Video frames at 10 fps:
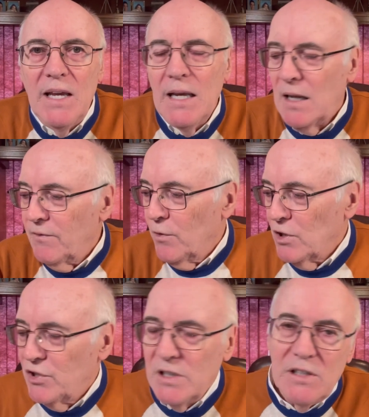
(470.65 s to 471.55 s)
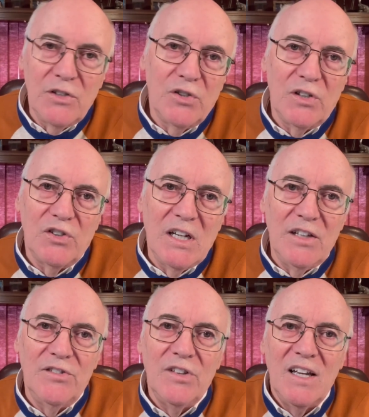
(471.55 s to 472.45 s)
And unfortunately, the church
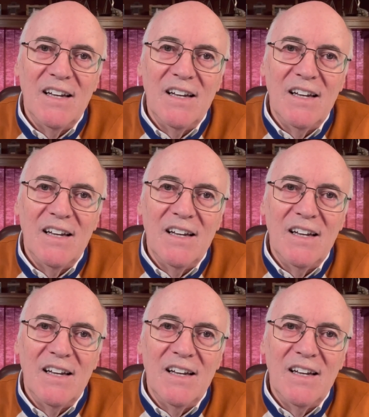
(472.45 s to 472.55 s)
has